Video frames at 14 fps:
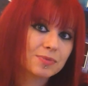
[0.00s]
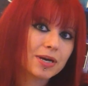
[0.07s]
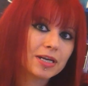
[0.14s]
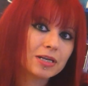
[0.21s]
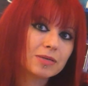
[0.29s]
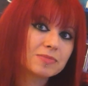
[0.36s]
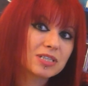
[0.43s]
when
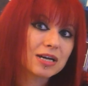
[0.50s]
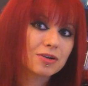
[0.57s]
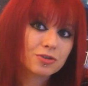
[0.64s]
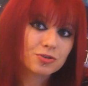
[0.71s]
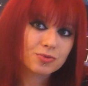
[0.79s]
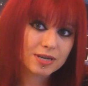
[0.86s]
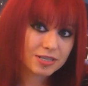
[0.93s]
it comes down
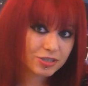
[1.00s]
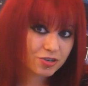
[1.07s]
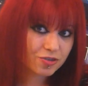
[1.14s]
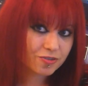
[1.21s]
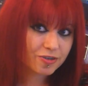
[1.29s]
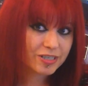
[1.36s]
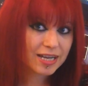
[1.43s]
to it, the
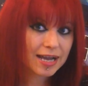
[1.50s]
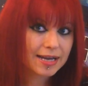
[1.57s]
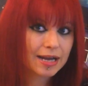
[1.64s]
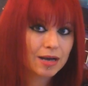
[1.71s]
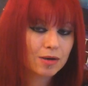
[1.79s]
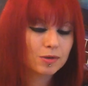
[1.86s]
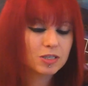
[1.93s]
story started
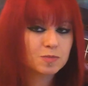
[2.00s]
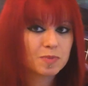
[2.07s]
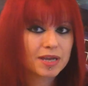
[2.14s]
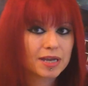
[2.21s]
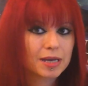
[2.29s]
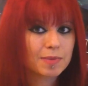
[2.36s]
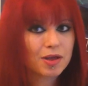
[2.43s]
out as
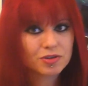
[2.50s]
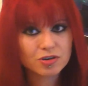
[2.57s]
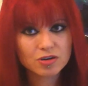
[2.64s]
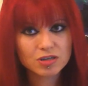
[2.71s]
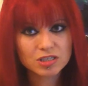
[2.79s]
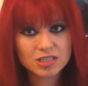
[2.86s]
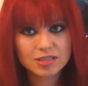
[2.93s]
being about the
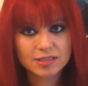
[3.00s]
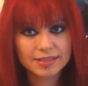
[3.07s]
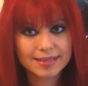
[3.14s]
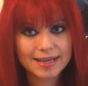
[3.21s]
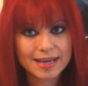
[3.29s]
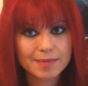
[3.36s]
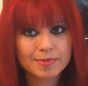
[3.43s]
Doctor
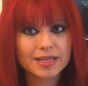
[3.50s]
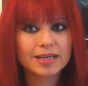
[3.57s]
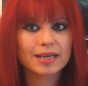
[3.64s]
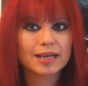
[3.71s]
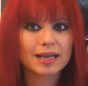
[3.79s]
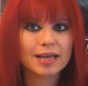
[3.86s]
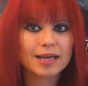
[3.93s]
and Amy,
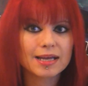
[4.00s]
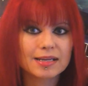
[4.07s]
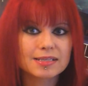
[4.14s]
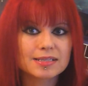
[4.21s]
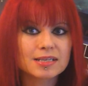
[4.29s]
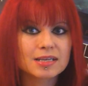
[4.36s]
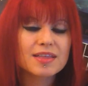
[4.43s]

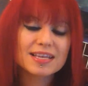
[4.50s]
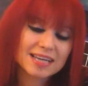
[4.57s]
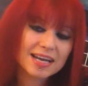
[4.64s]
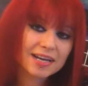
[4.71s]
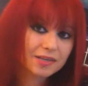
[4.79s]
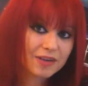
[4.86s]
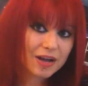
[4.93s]
and that's
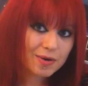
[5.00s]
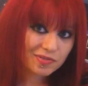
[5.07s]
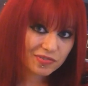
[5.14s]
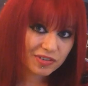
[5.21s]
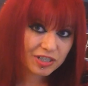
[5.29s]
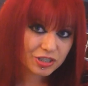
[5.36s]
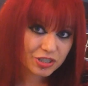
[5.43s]
kind of how it
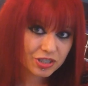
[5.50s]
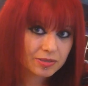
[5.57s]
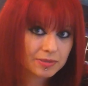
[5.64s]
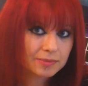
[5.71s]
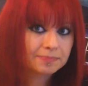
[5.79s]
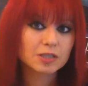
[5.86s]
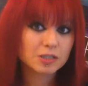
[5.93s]
finished
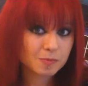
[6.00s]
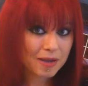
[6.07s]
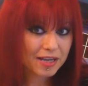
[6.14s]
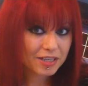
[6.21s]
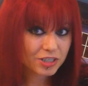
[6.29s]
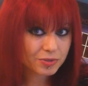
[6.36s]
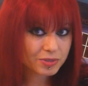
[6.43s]
too. The
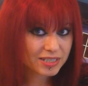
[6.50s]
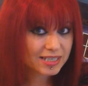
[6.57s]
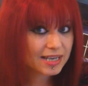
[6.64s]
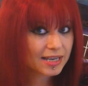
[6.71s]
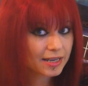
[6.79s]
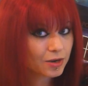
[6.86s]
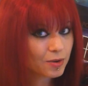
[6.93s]
departure was
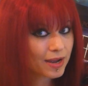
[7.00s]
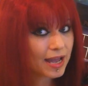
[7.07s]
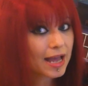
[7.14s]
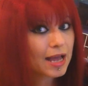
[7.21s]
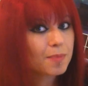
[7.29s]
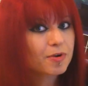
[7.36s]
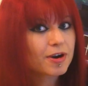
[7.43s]
certainly quite
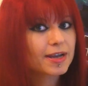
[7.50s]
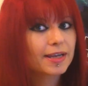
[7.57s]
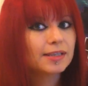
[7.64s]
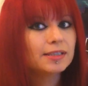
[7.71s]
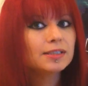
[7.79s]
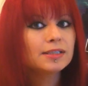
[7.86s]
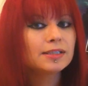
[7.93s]

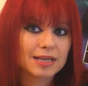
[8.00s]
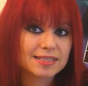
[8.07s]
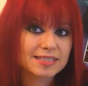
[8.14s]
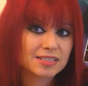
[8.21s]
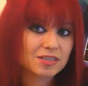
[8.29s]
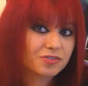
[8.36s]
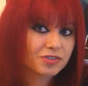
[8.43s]
heartbreaking,
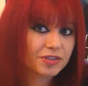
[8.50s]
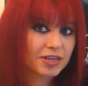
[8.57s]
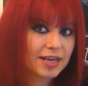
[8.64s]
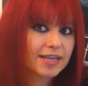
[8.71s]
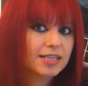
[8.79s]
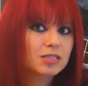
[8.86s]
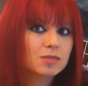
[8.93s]
as is often the
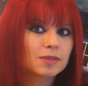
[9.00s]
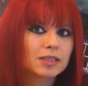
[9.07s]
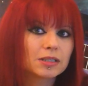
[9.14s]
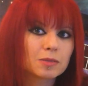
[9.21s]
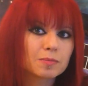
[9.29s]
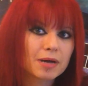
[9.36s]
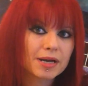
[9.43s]
case when
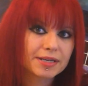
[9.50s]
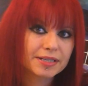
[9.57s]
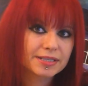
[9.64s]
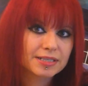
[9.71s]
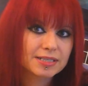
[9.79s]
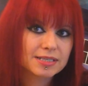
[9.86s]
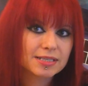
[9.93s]

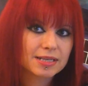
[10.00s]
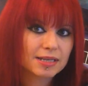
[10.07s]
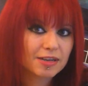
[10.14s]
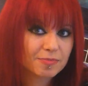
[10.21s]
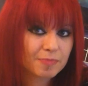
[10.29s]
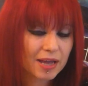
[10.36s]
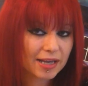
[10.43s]
companions are
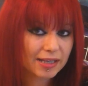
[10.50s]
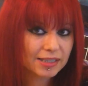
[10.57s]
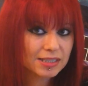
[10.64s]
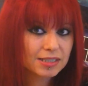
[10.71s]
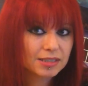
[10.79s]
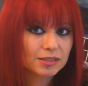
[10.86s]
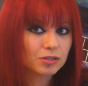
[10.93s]
left
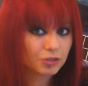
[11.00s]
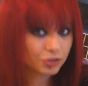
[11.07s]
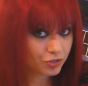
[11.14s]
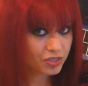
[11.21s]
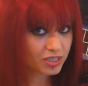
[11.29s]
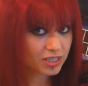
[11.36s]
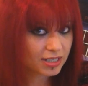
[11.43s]
behind or
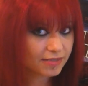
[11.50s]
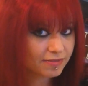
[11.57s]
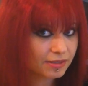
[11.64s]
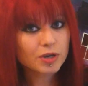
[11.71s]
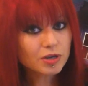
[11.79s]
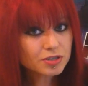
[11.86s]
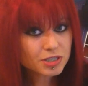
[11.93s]
choose to live.
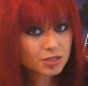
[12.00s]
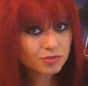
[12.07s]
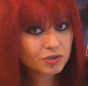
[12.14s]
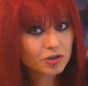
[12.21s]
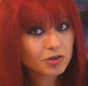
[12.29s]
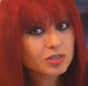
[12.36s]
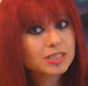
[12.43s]
We also, of
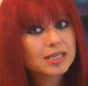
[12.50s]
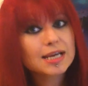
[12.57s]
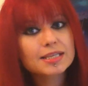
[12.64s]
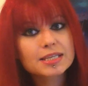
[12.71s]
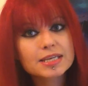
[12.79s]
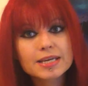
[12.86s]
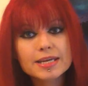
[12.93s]
course,
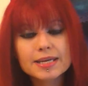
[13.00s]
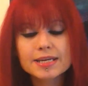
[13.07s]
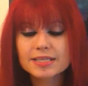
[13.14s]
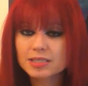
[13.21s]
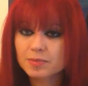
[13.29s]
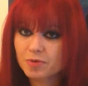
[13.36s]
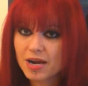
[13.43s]
had the
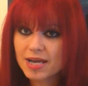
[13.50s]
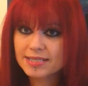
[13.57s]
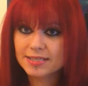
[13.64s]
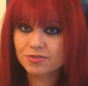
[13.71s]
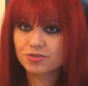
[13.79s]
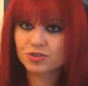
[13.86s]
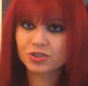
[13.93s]
surprise
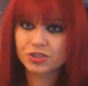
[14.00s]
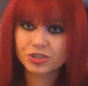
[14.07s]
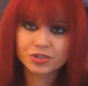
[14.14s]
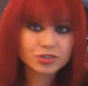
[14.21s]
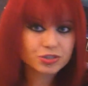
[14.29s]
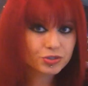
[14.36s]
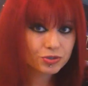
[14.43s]

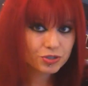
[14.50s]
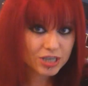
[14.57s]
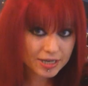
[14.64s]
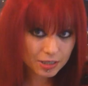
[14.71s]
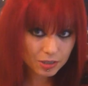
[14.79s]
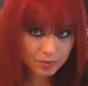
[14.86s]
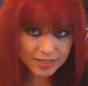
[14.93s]
introduction to
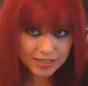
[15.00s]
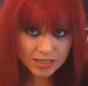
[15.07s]
Jenna-Louise